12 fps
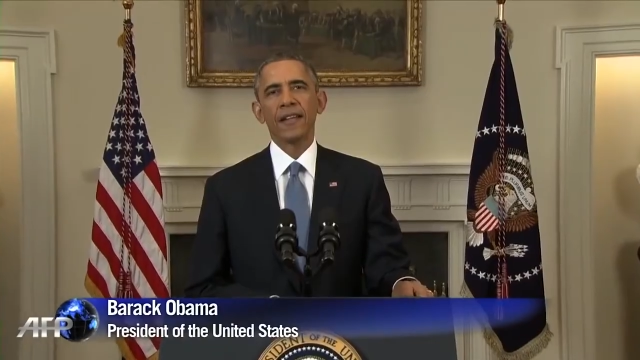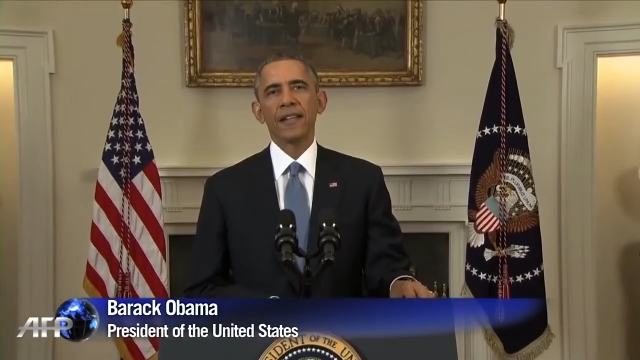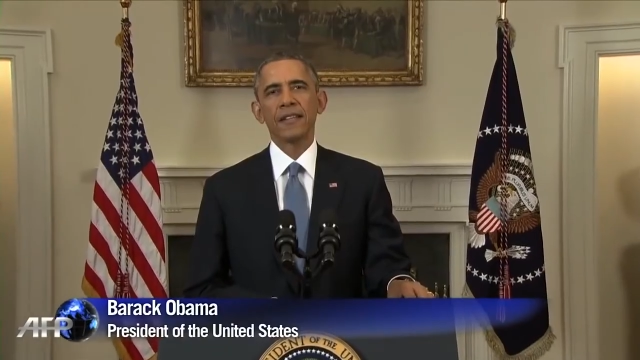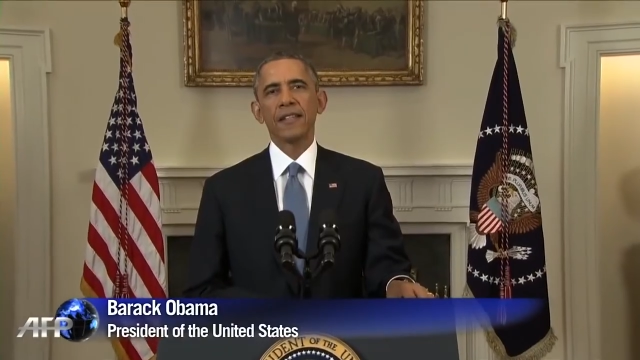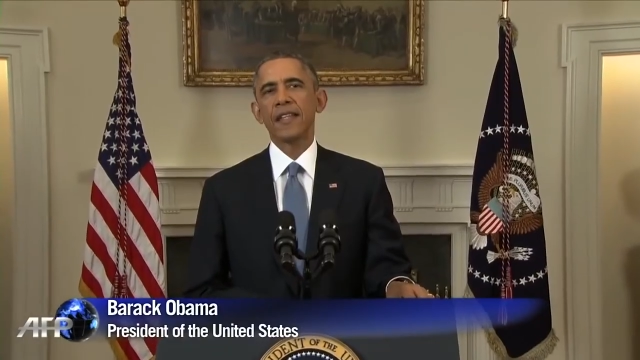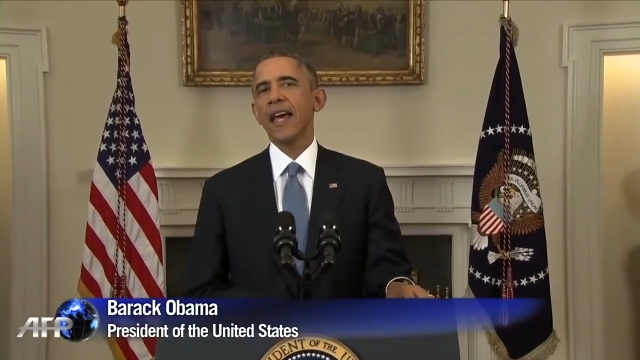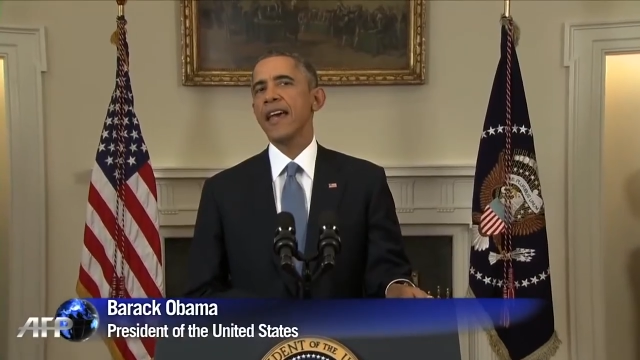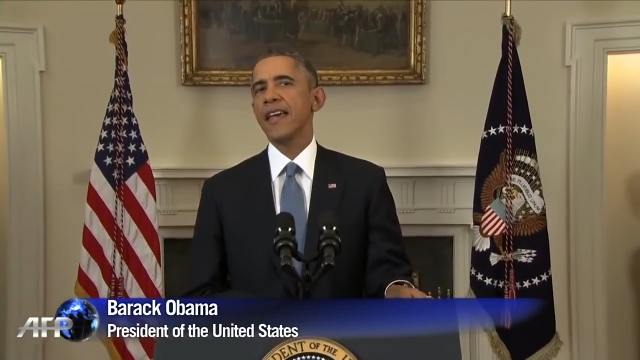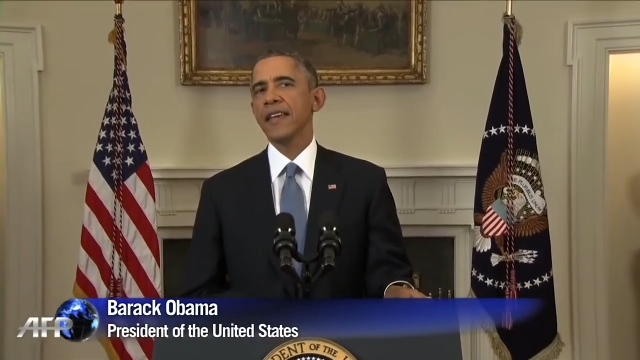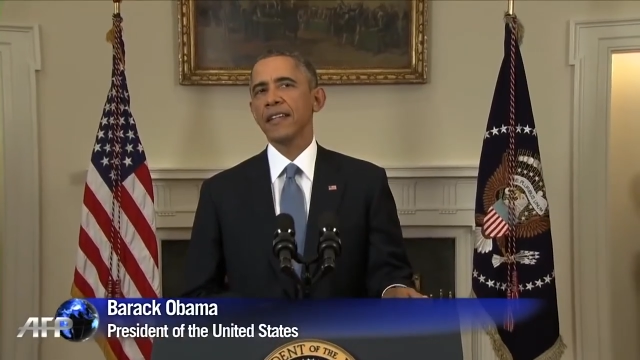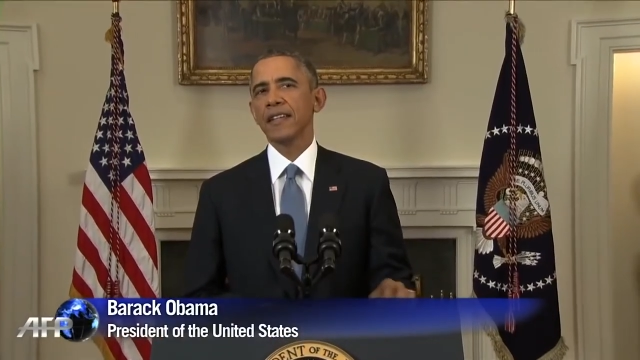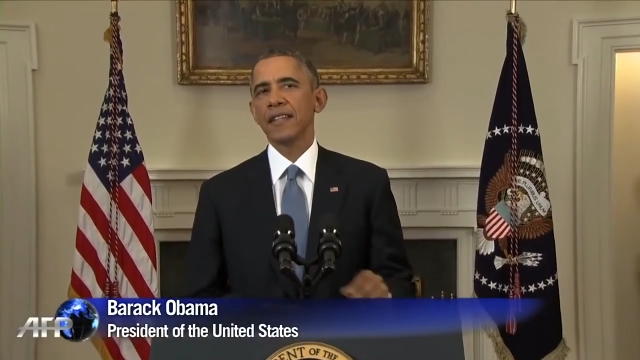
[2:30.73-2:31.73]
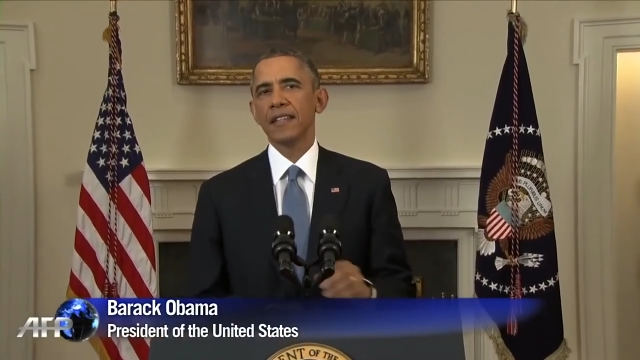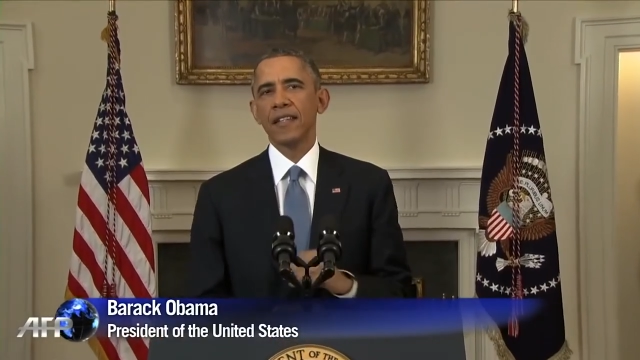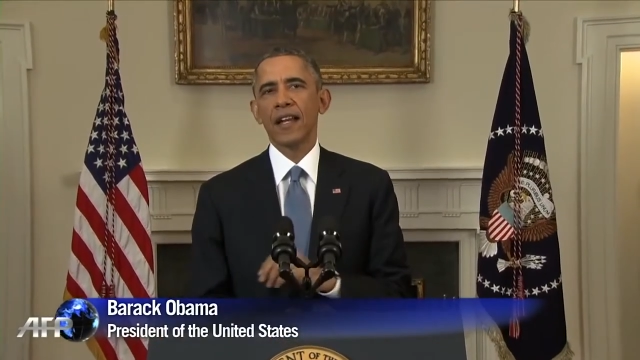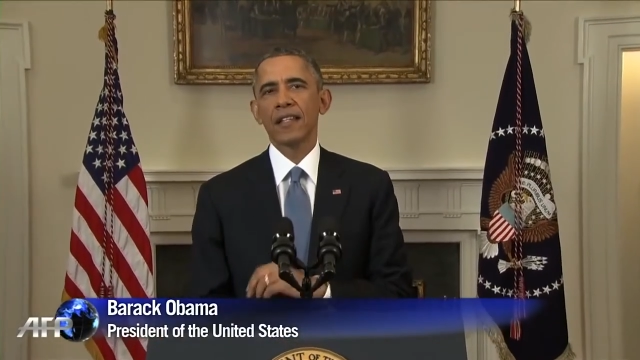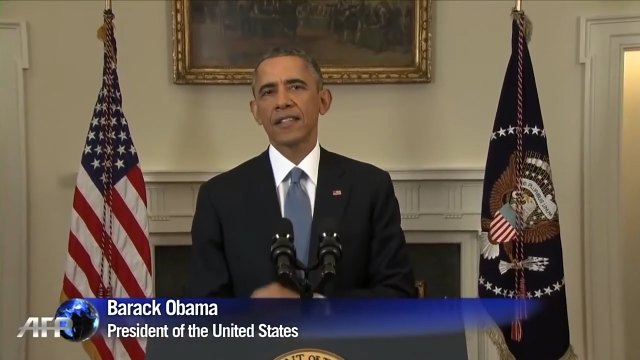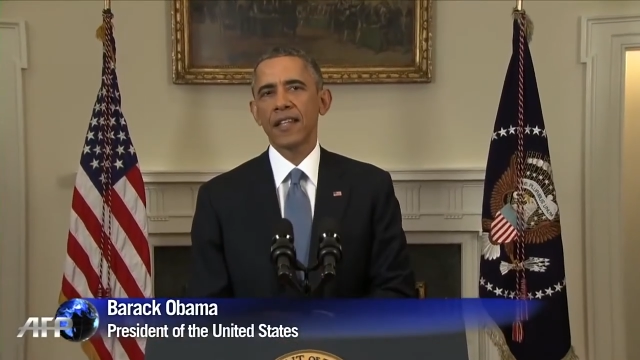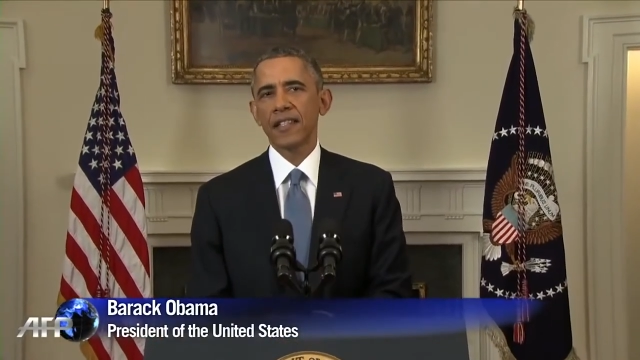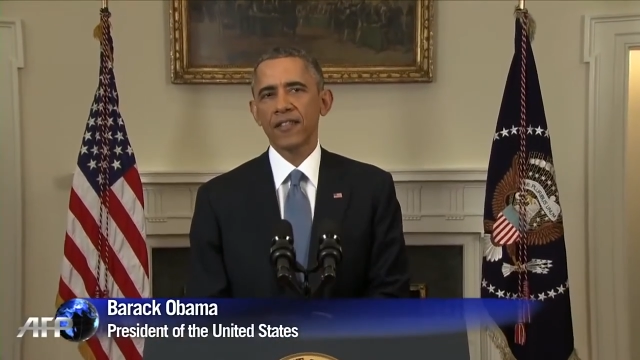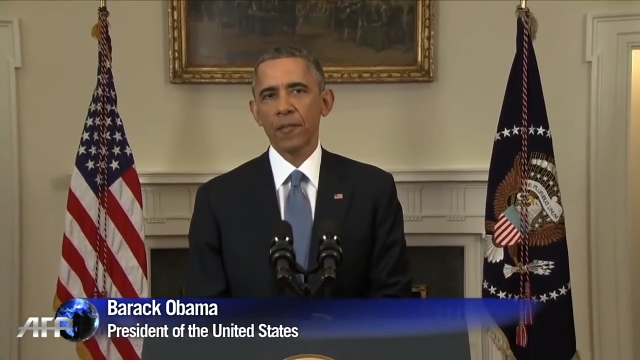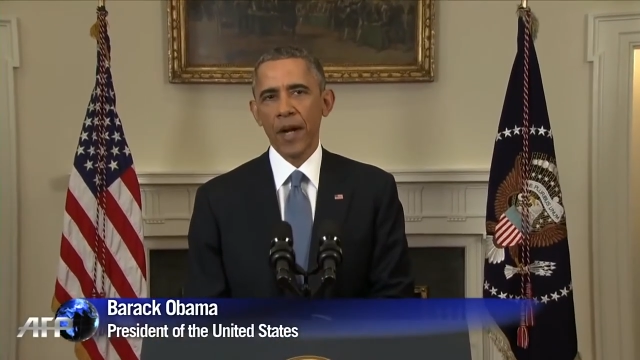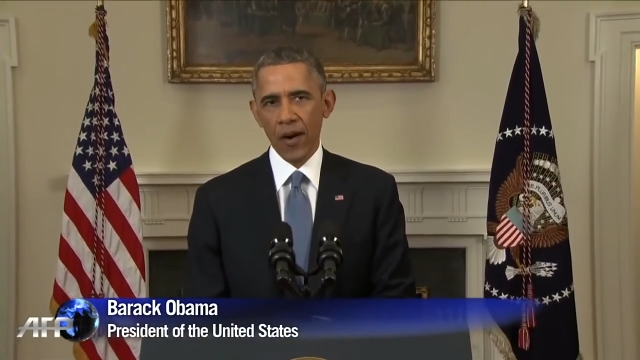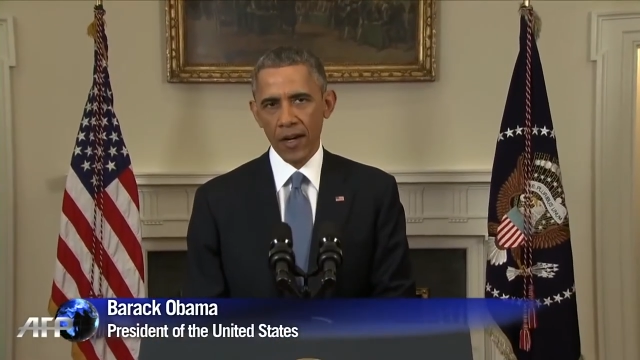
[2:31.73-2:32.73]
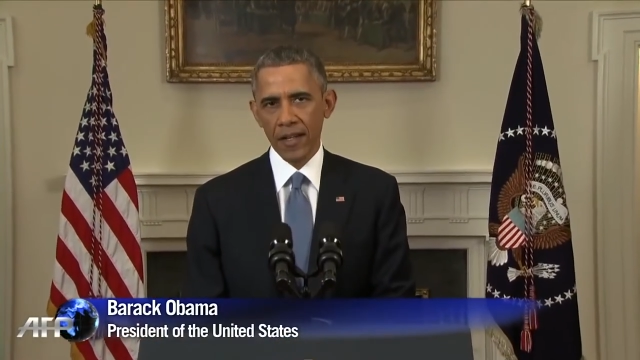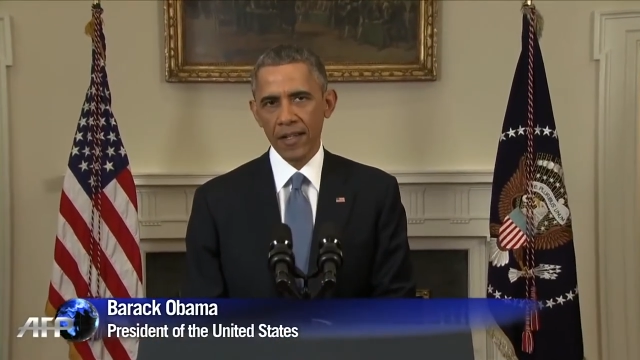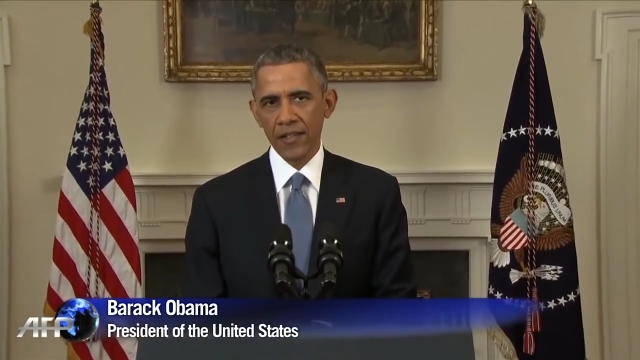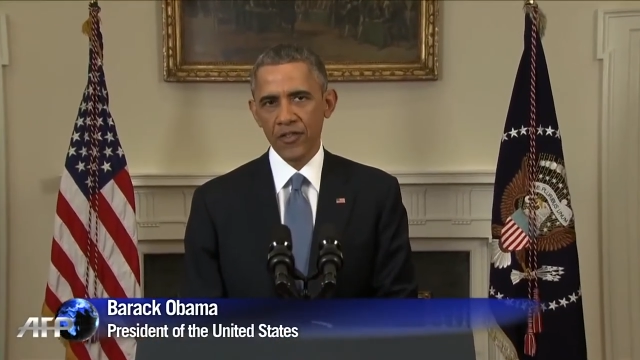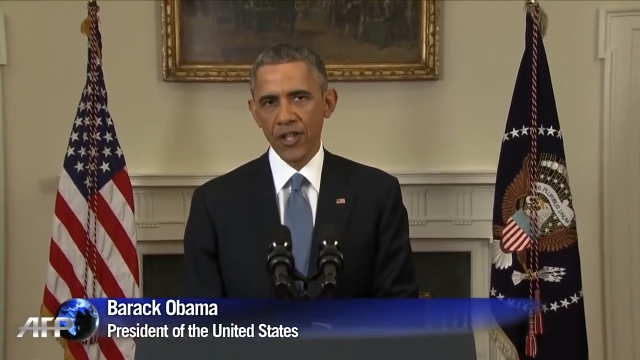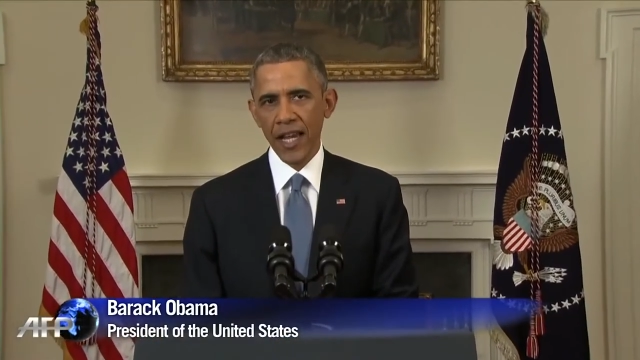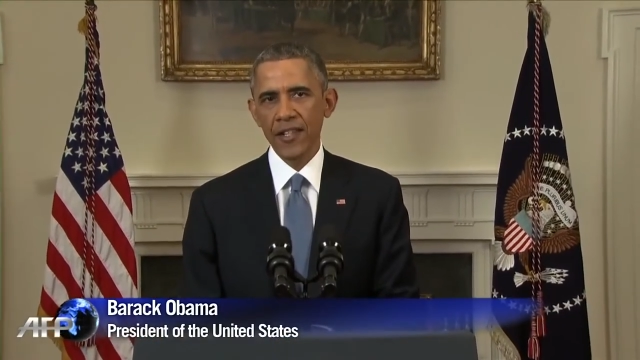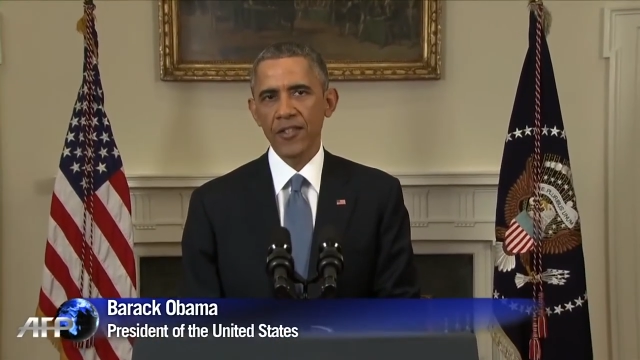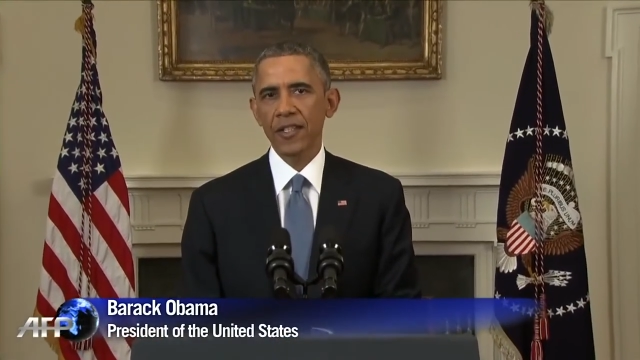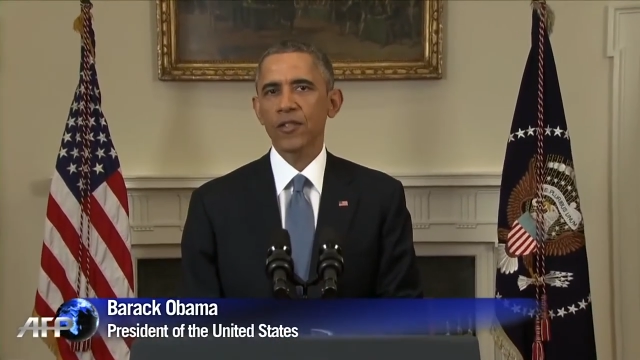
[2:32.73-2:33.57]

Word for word: Today, the United States of America is changing